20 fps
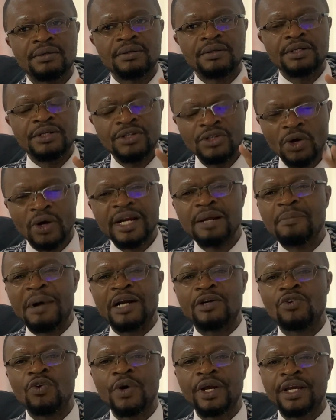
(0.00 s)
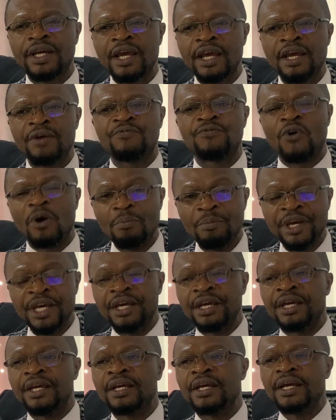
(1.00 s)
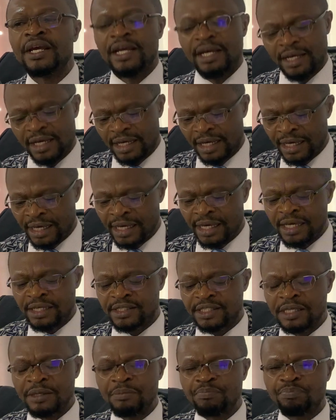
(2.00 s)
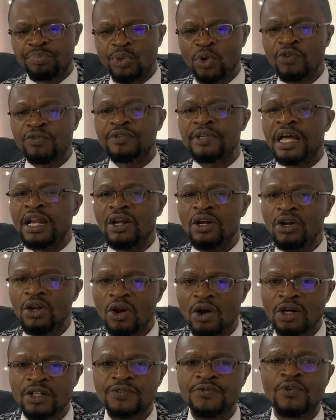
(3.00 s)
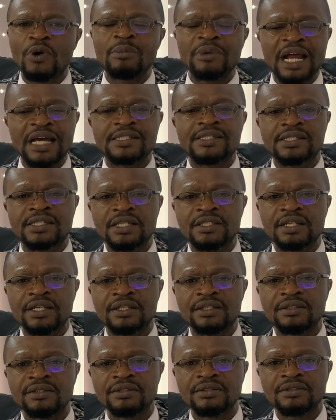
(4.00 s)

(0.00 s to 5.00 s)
Noni Madueke, for me, he's improved a lot from last season.